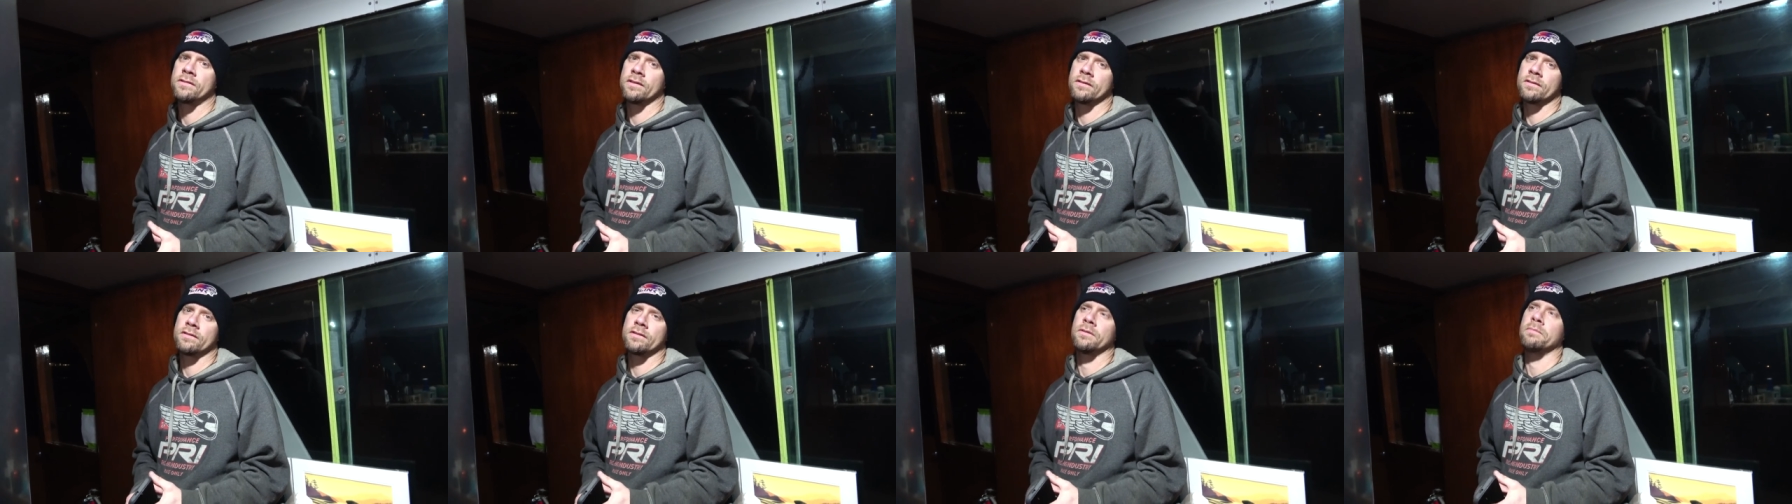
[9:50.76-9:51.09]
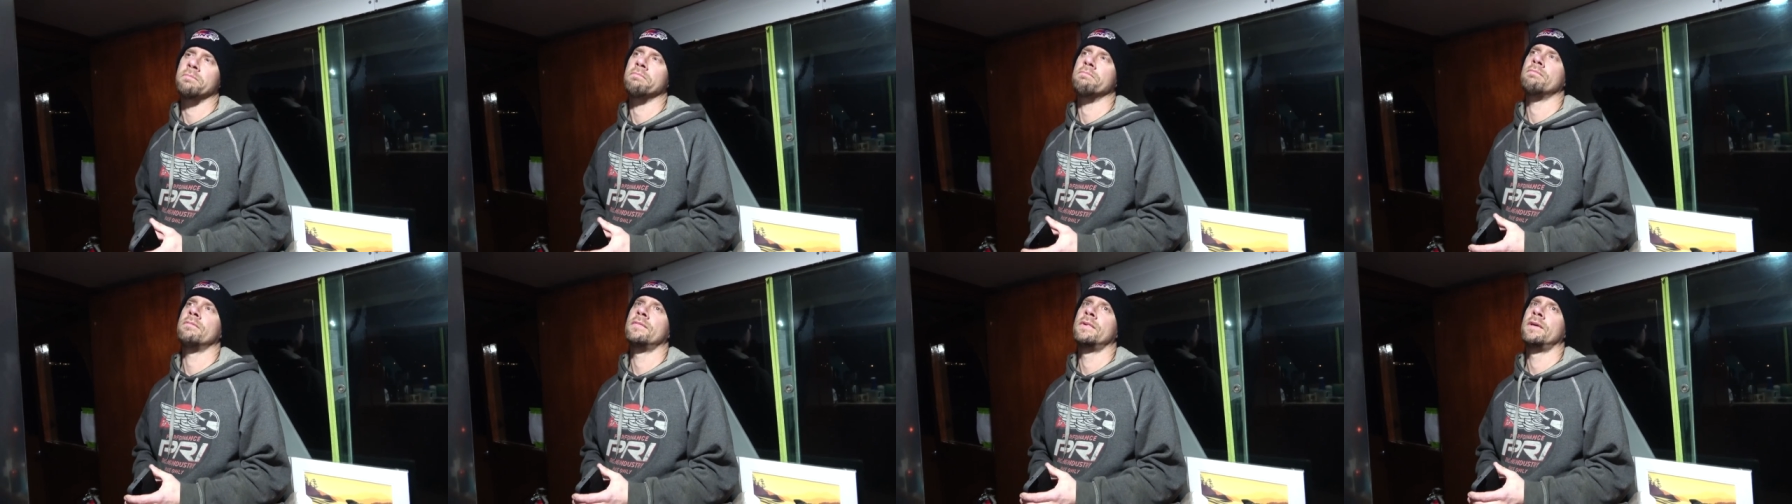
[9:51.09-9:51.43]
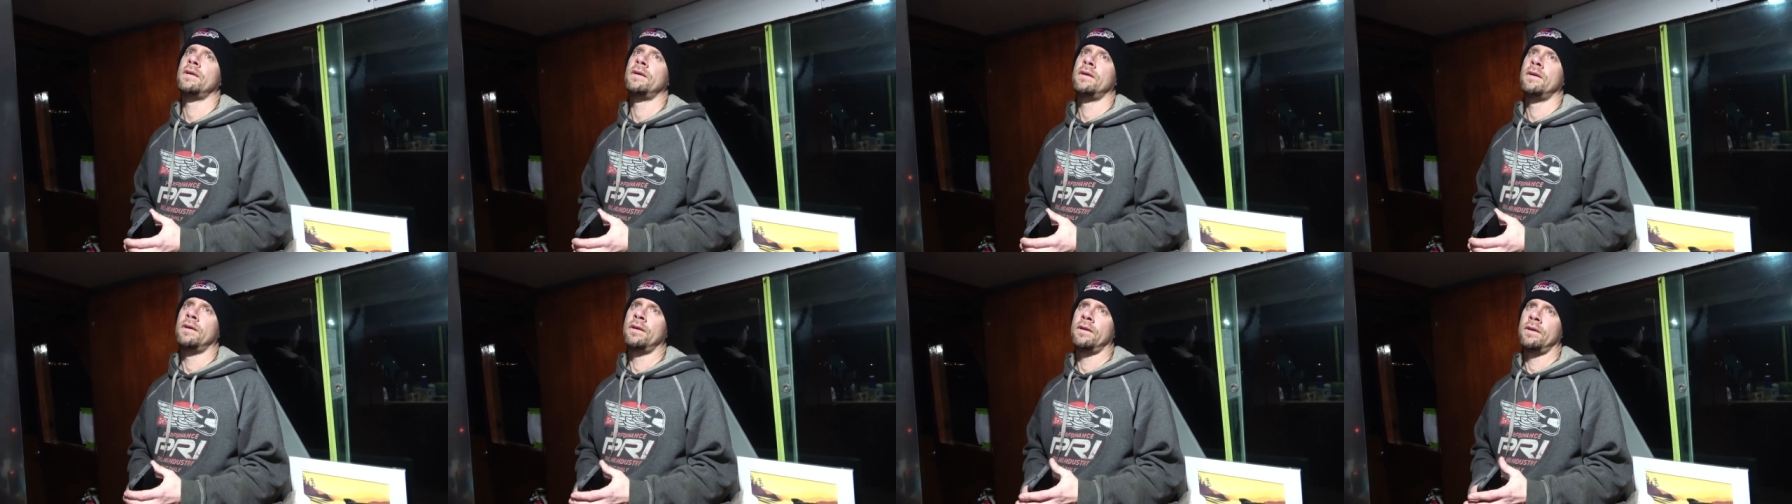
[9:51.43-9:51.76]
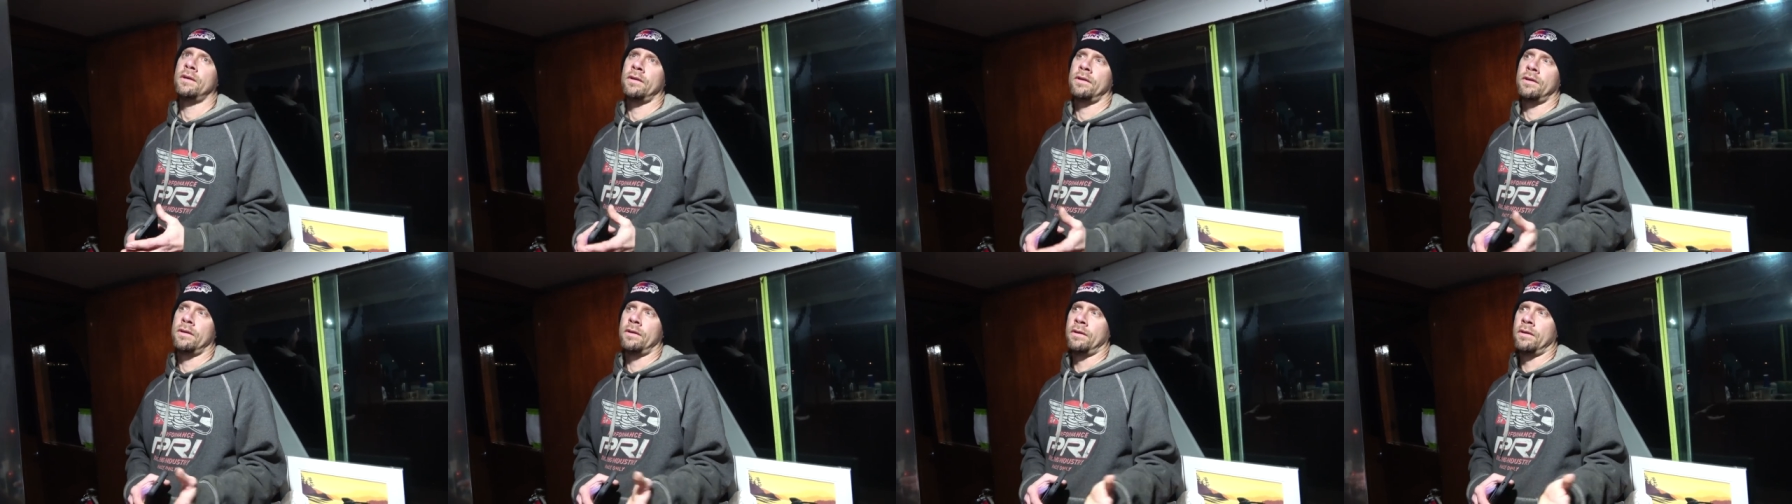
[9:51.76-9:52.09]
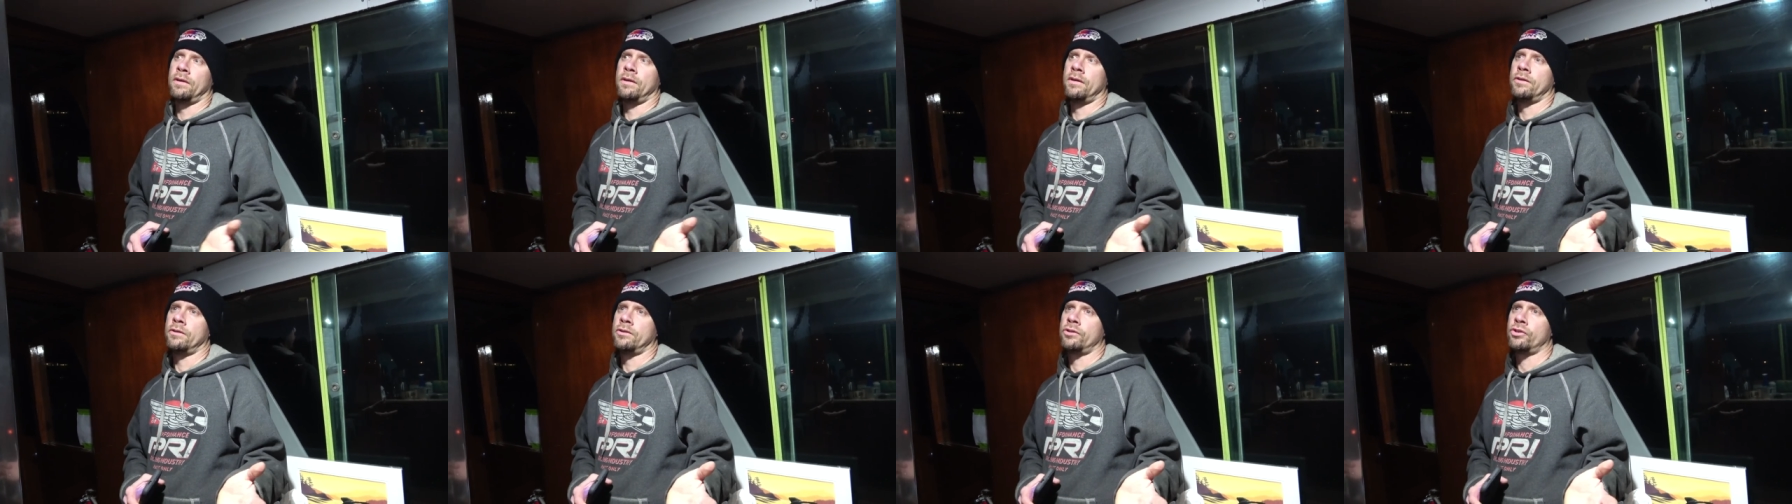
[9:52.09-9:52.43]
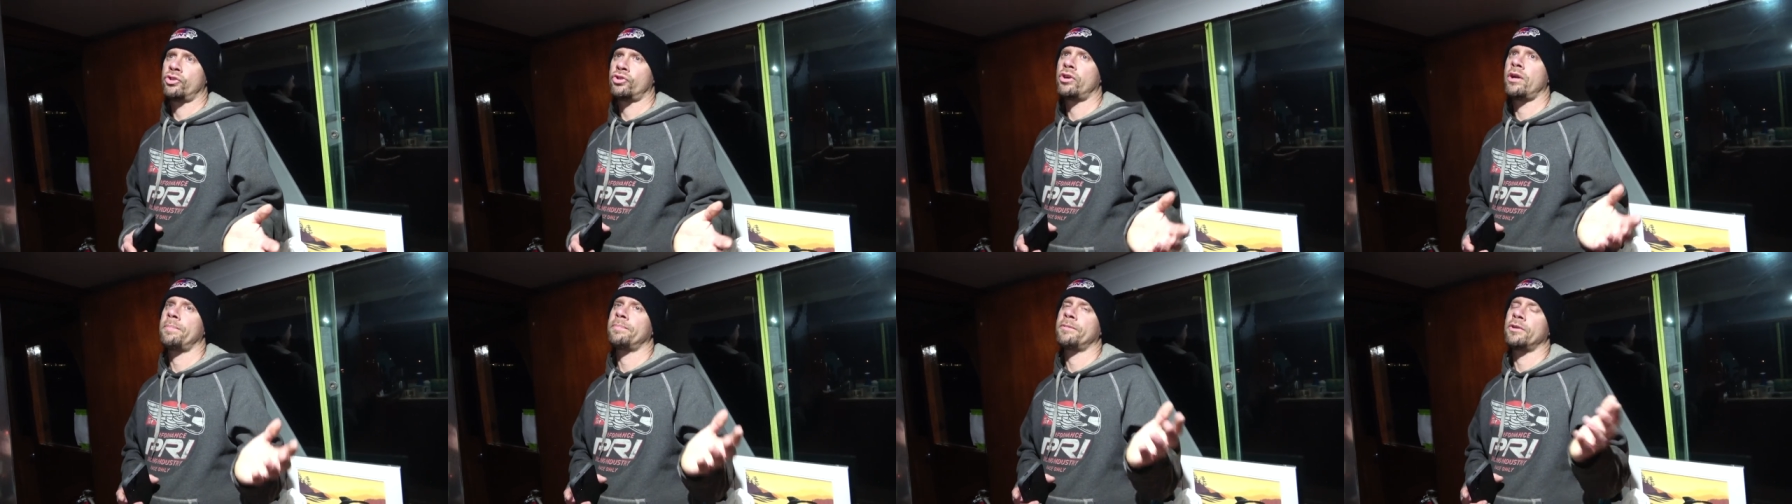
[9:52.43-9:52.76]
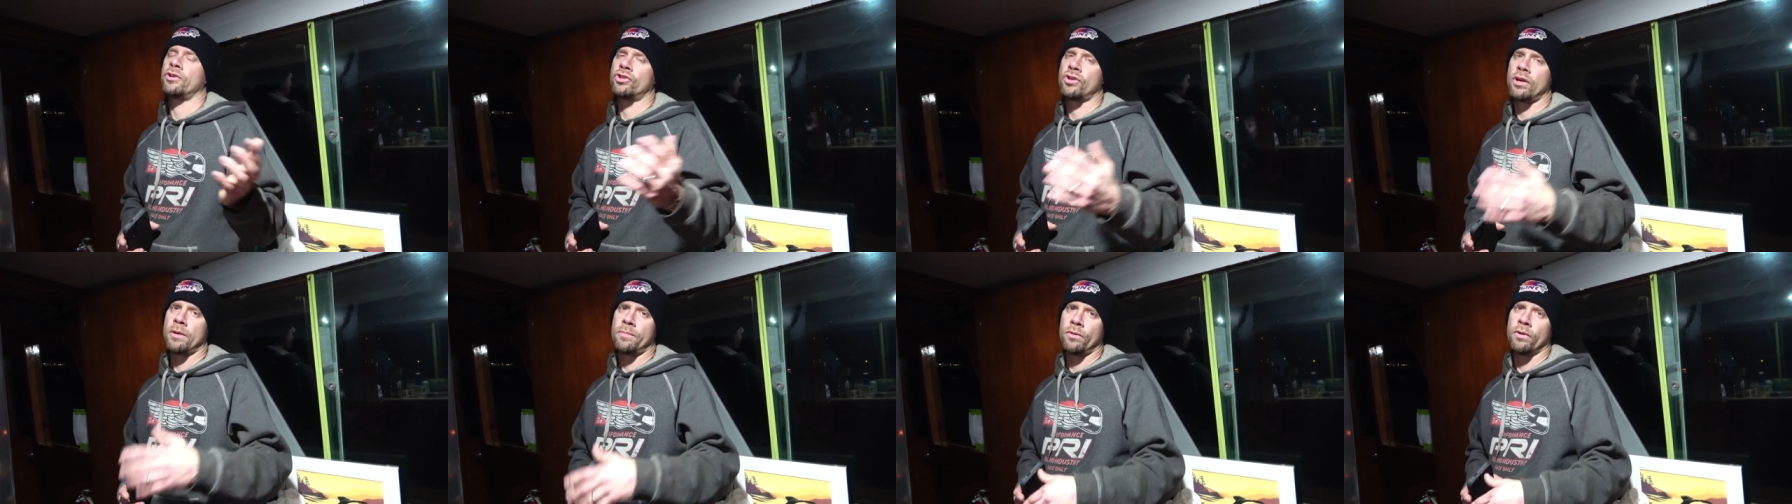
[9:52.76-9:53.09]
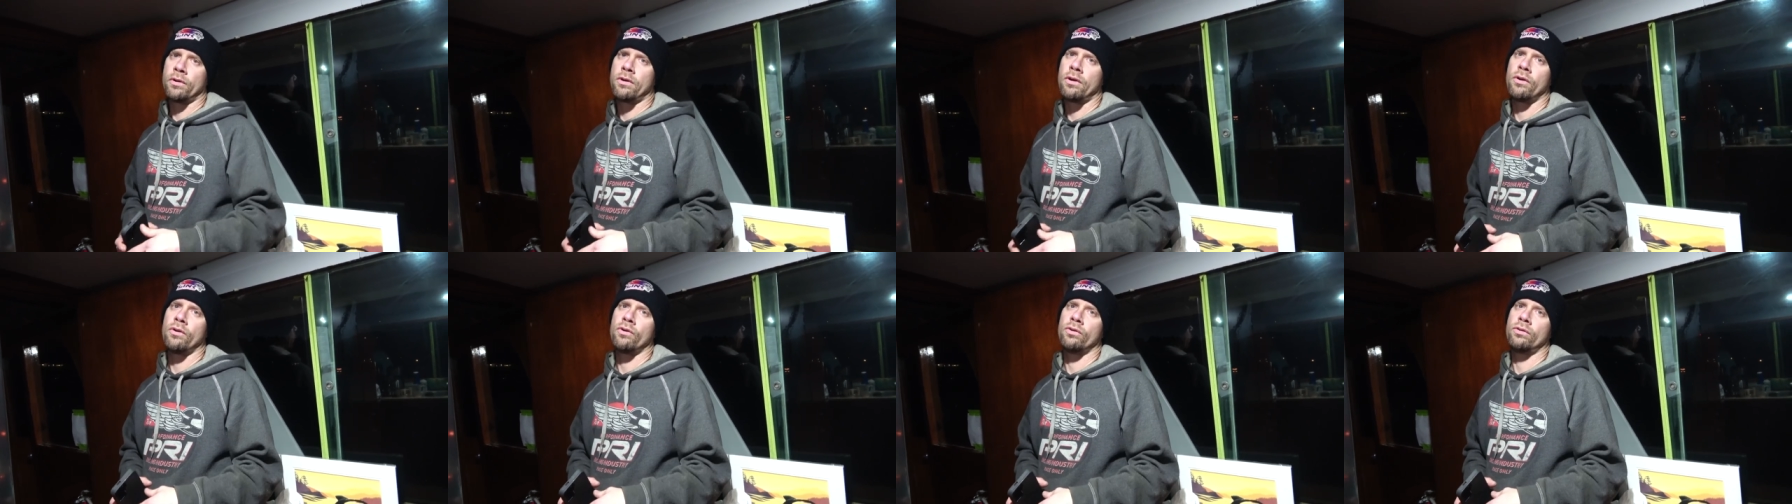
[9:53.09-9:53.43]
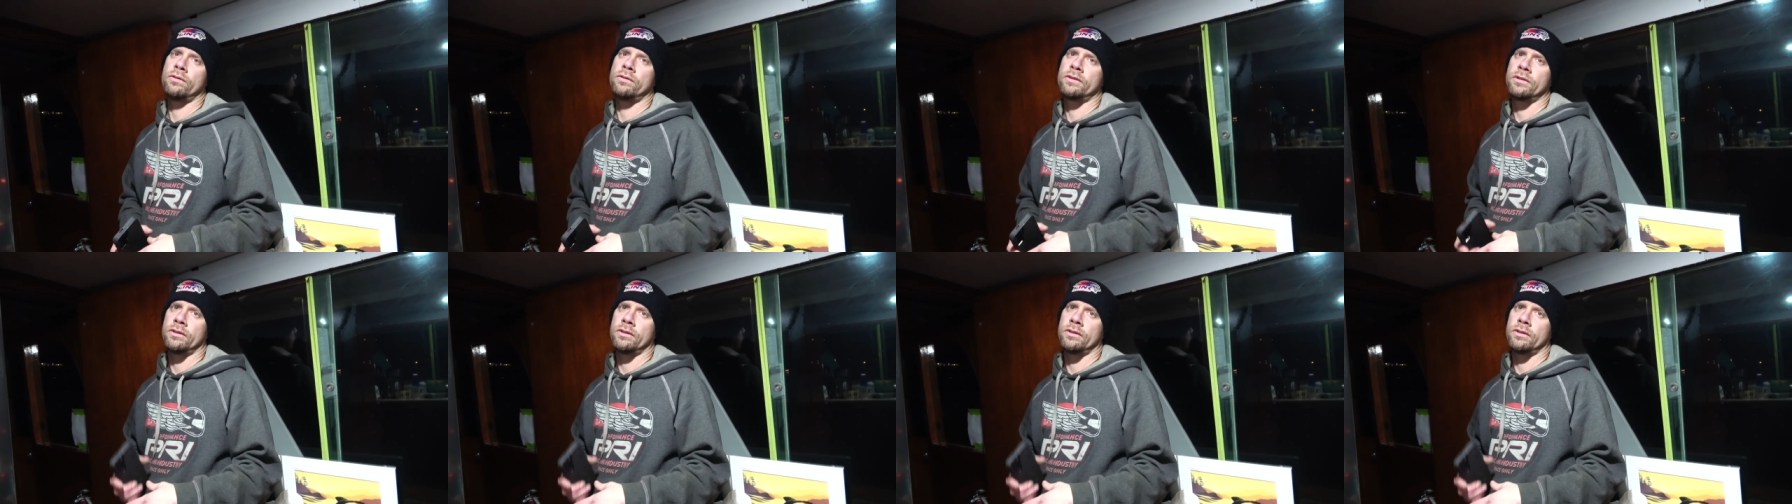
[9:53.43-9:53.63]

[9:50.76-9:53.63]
system tripped the trouble code